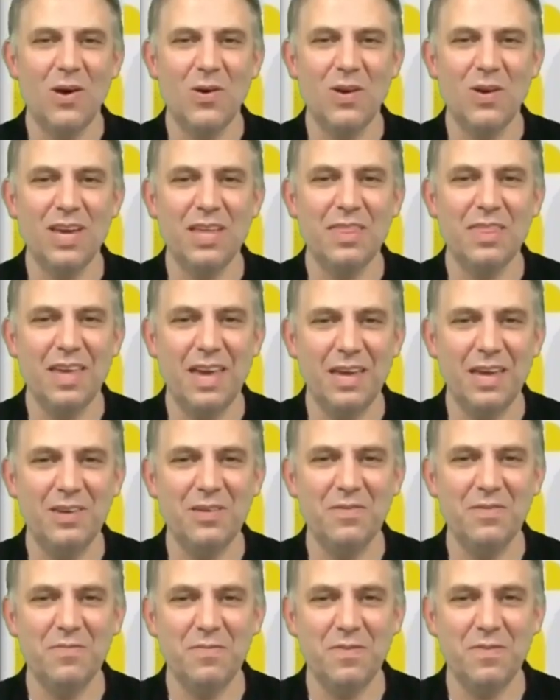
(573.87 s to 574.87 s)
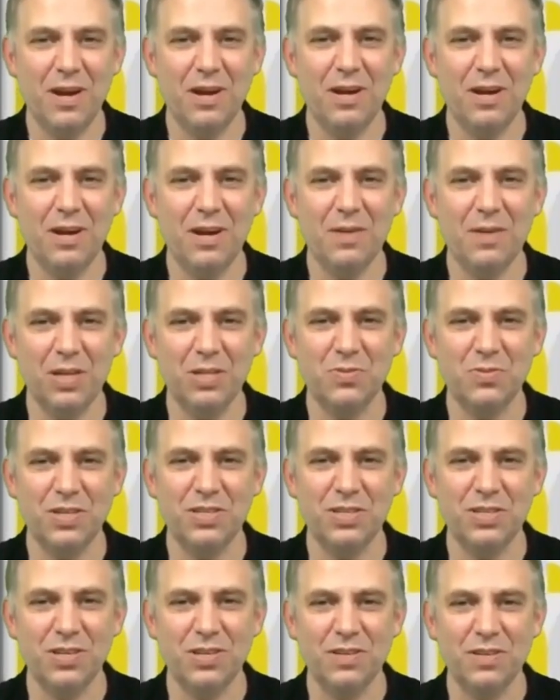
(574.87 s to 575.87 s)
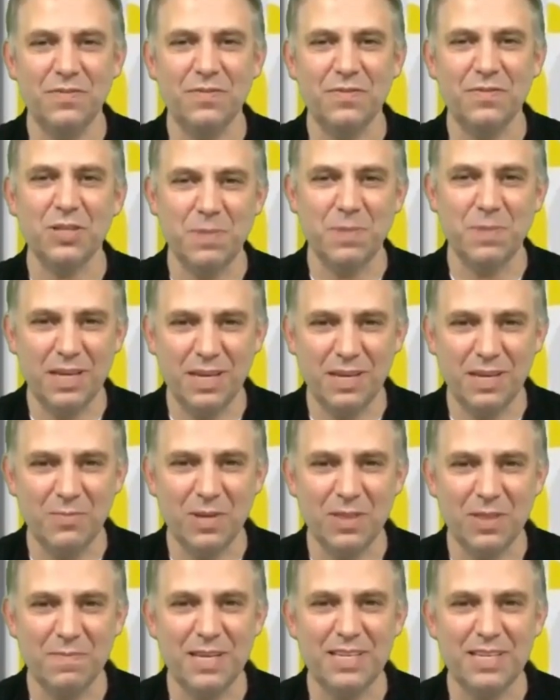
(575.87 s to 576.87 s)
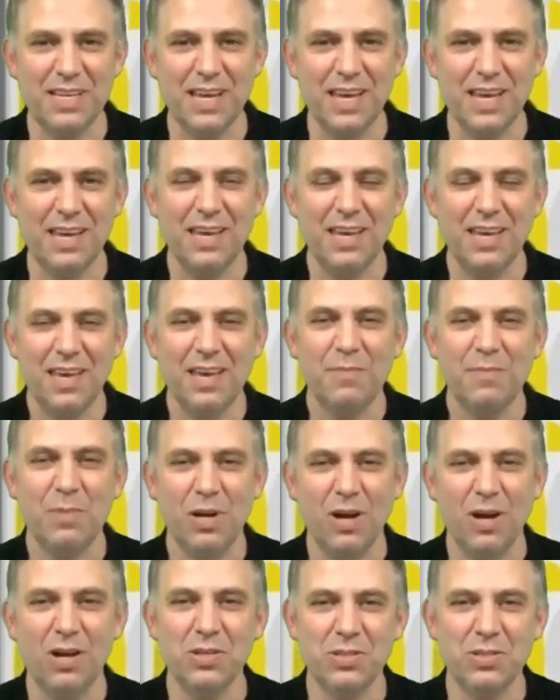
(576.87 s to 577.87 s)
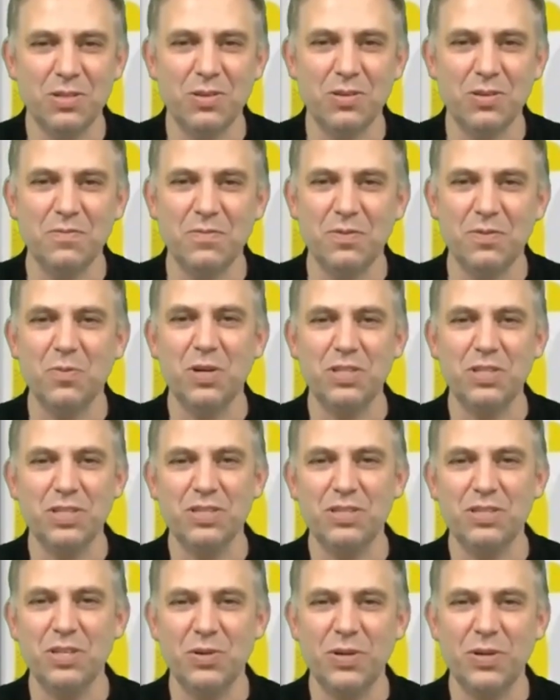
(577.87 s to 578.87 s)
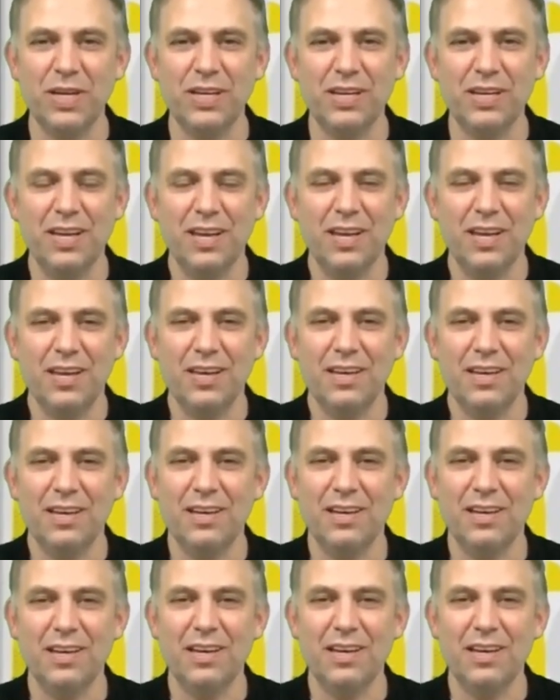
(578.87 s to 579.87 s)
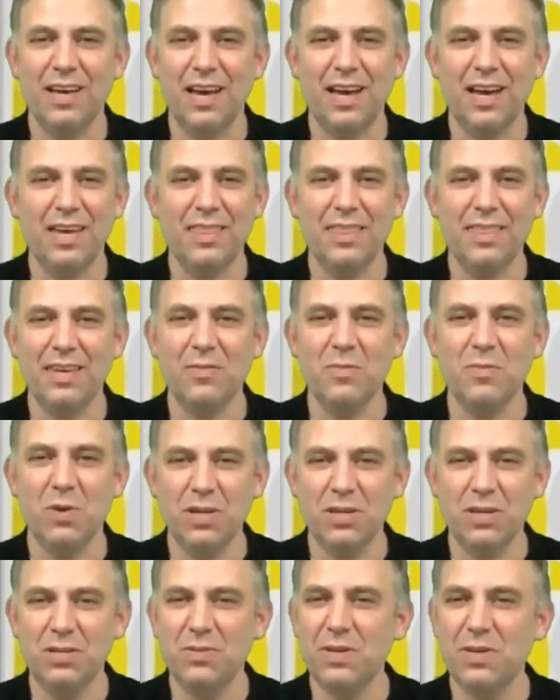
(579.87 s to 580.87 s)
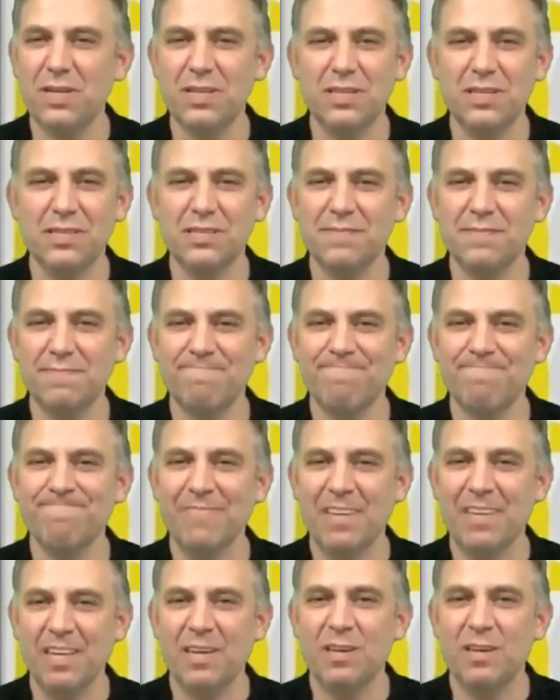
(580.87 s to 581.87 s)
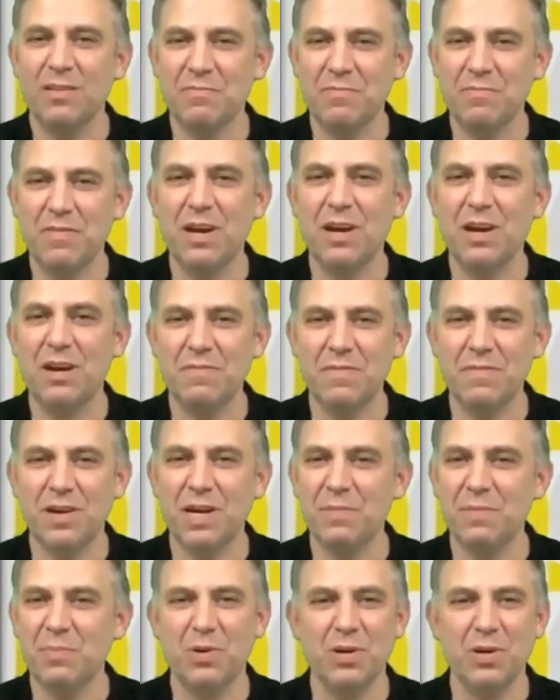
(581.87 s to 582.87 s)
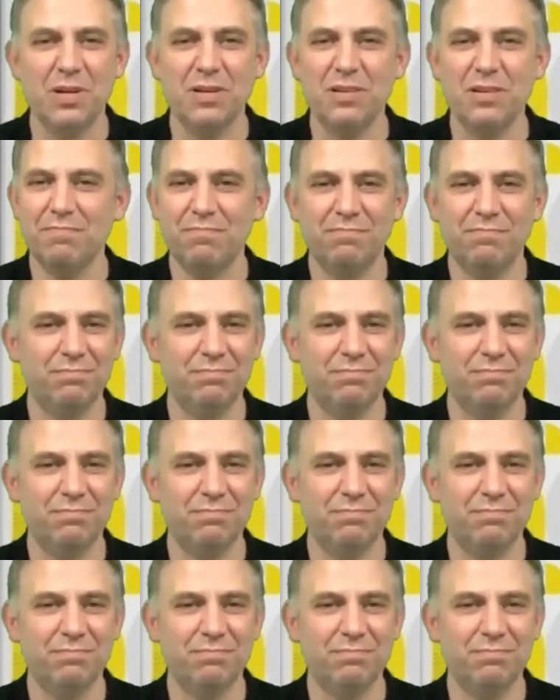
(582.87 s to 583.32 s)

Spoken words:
Okay, thank you very much, Richard, for speaking with me today, but also for what you're doing. I think what you're doing is very important